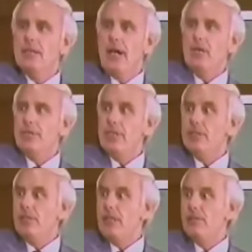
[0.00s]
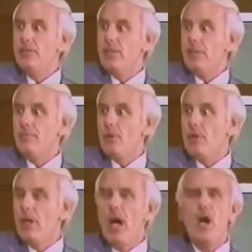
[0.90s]
I don't think they're allowed to do that
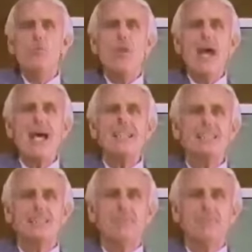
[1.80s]
anymore. Harassed